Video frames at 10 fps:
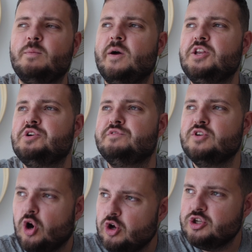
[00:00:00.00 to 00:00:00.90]
and when you've
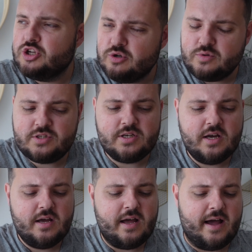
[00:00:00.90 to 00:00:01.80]
not used
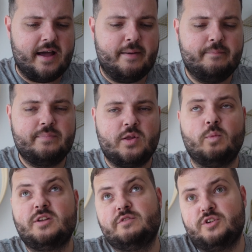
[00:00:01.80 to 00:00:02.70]

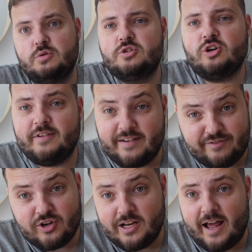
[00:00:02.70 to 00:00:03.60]
a
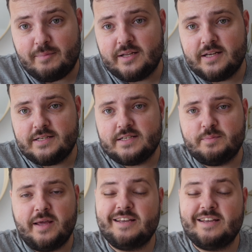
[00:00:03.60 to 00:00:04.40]
fully laminated display,